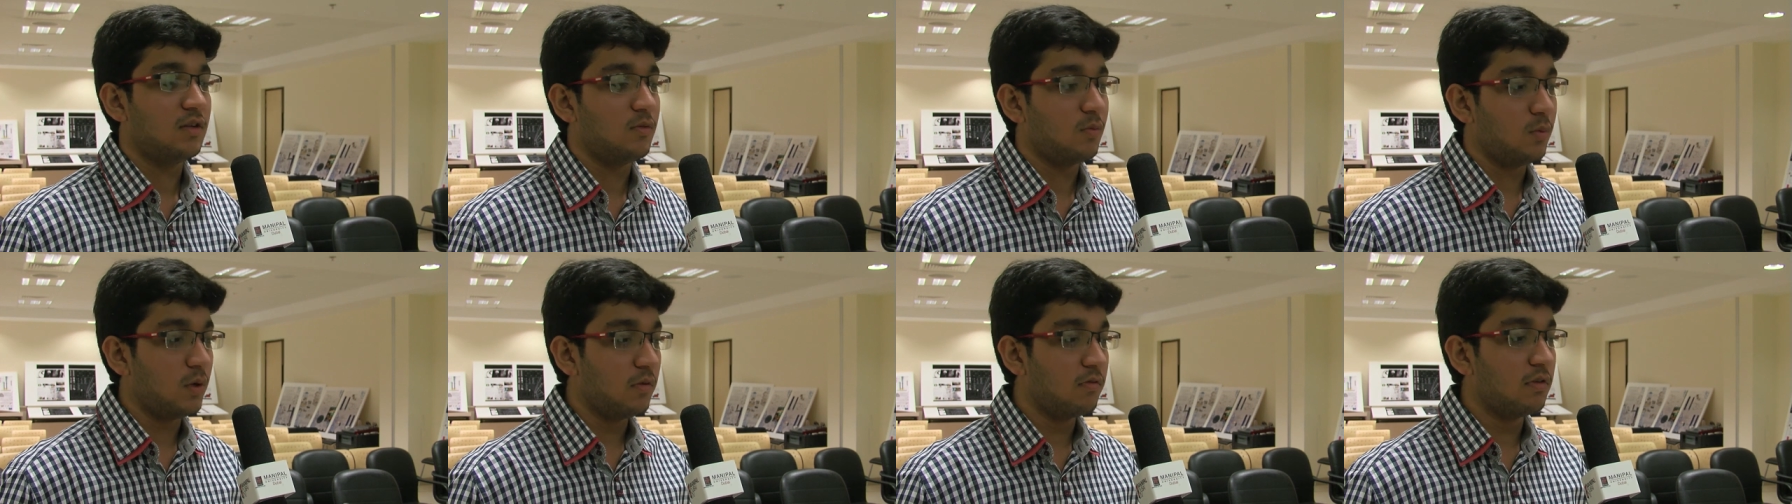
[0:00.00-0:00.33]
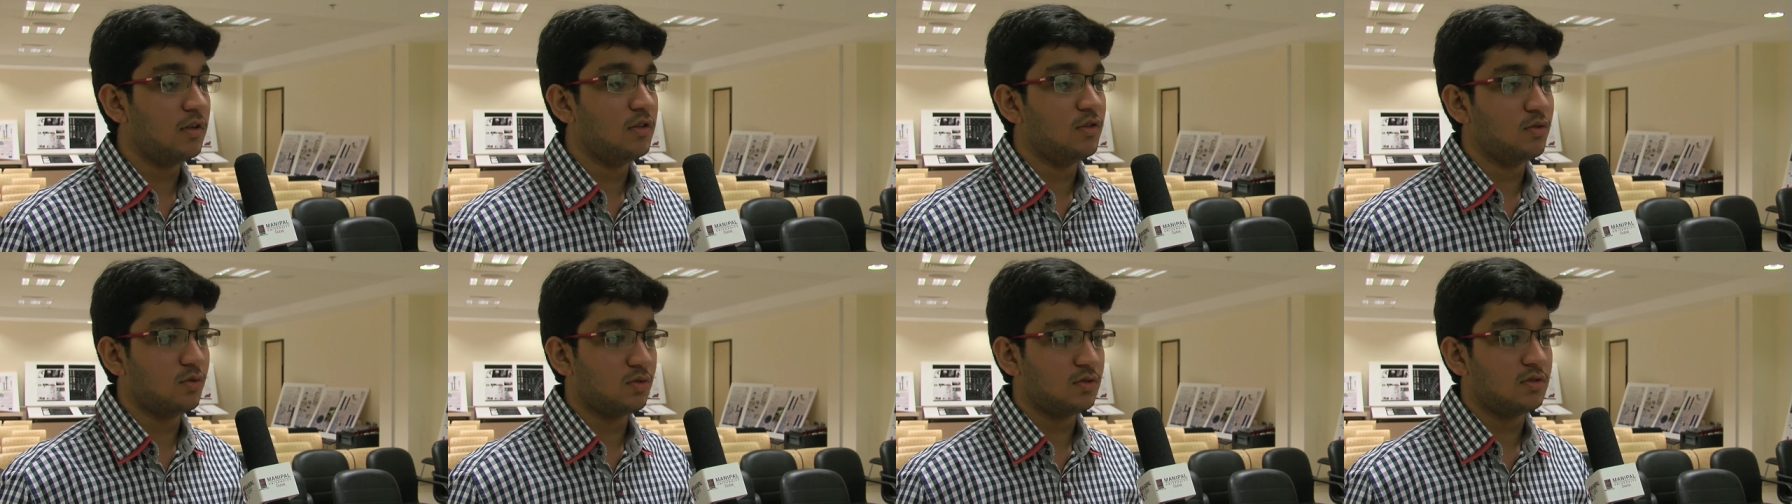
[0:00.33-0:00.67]
and we
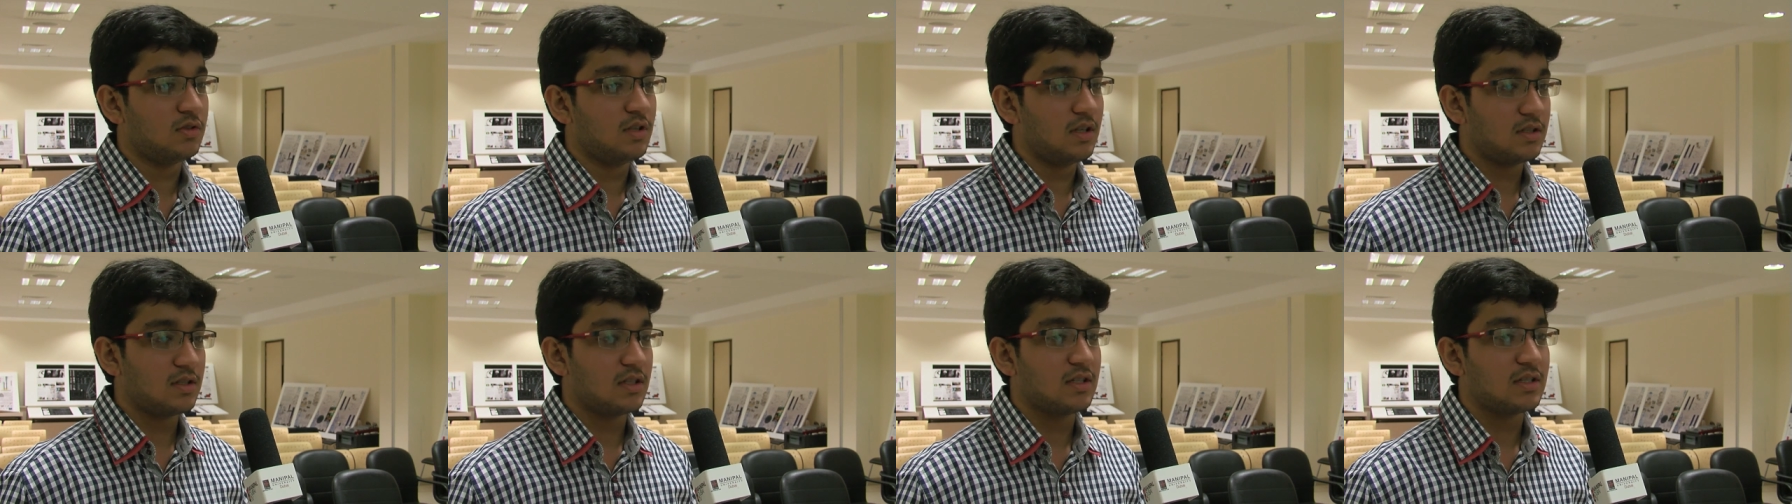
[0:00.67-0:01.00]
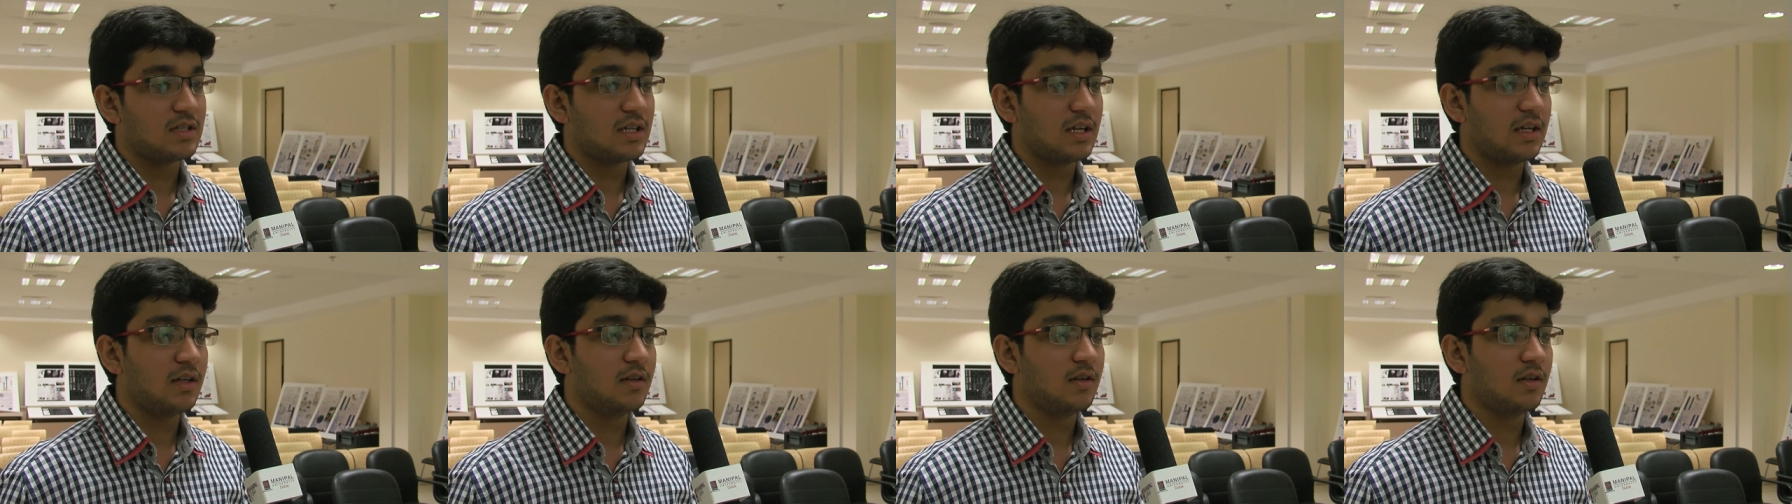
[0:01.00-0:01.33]
will use this
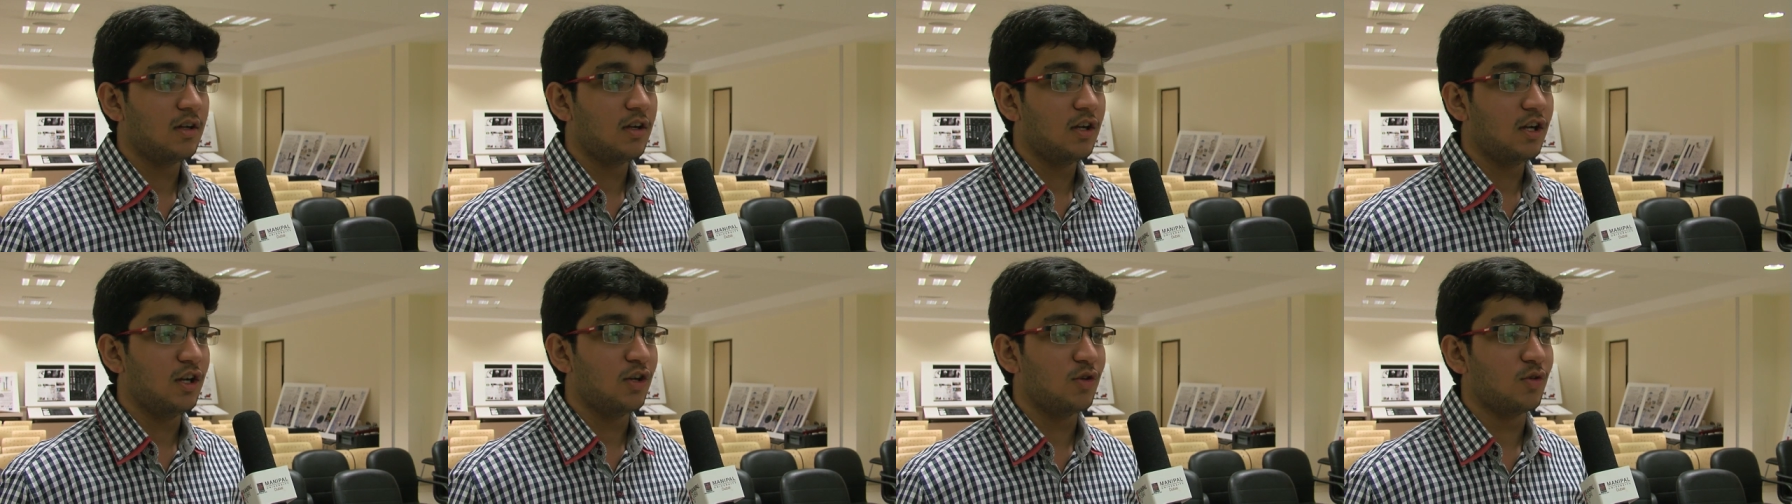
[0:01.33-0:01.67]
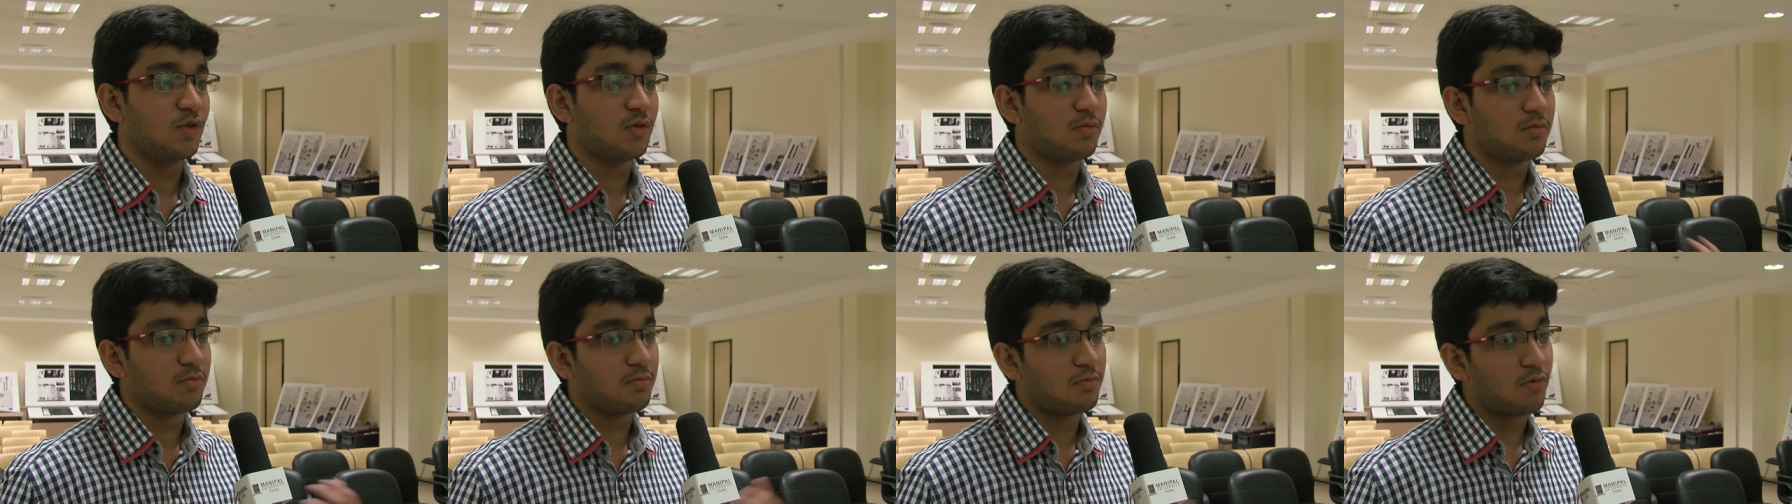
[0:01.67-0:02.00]
insight
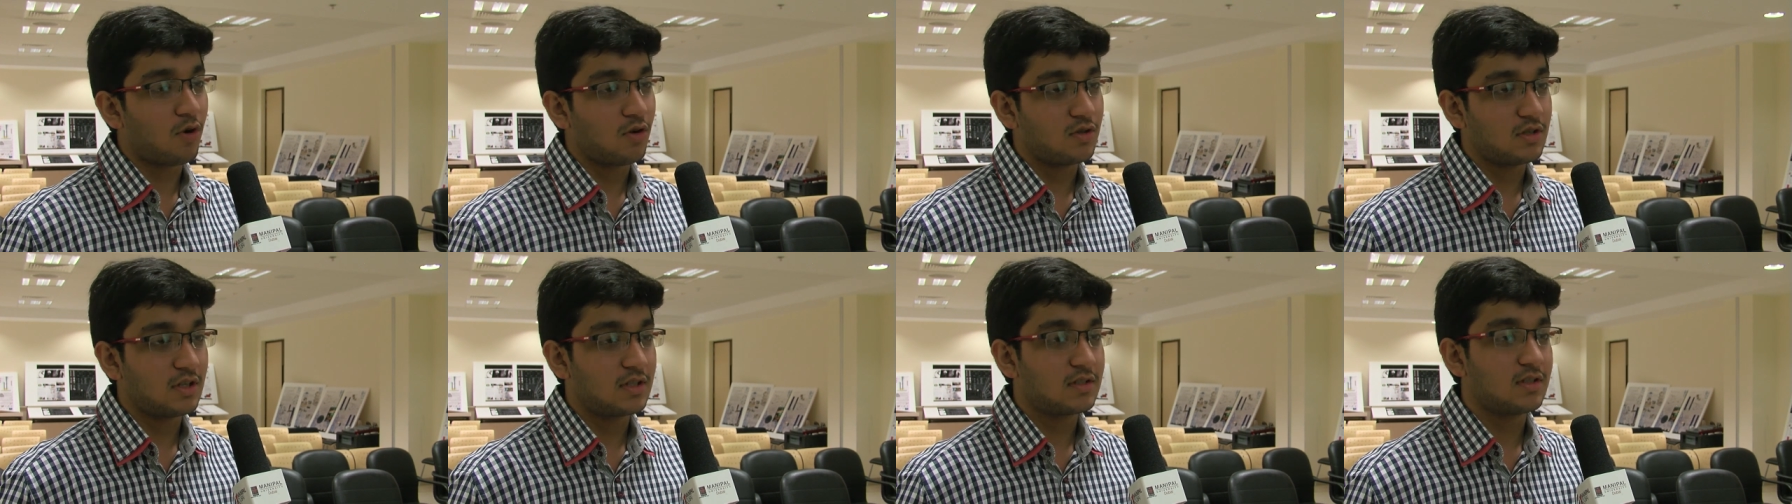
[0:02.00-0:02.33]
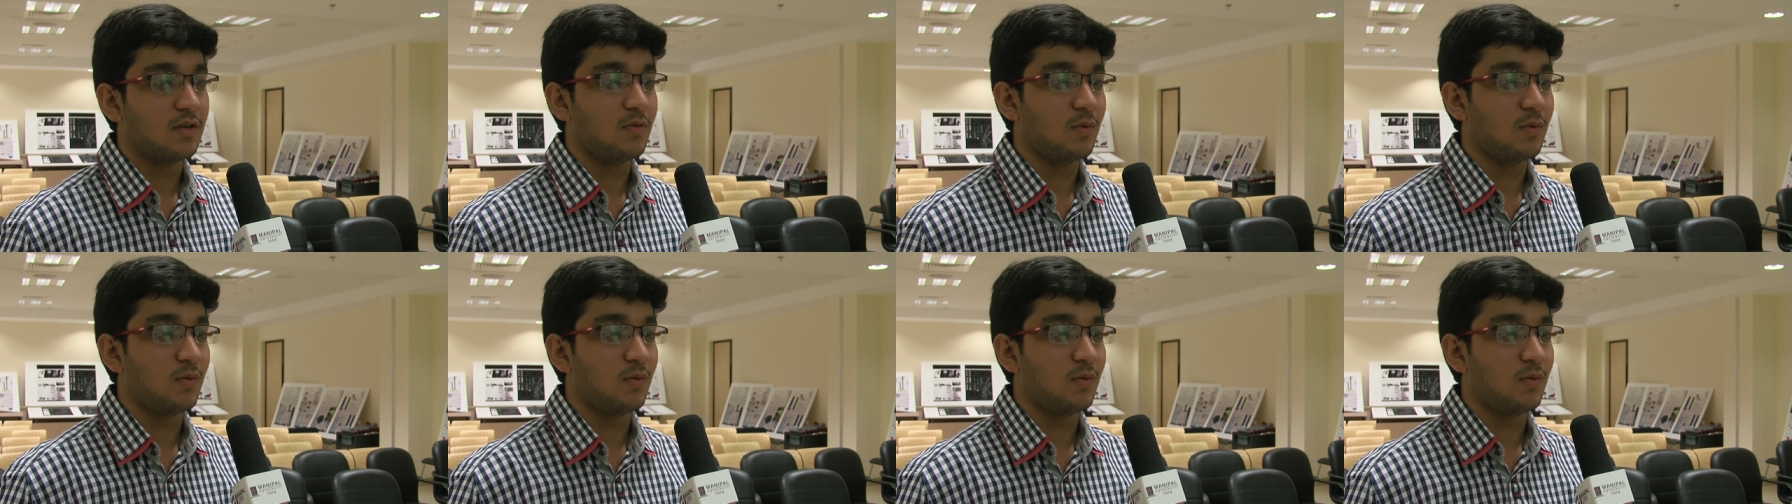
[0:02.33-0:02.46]
into the projects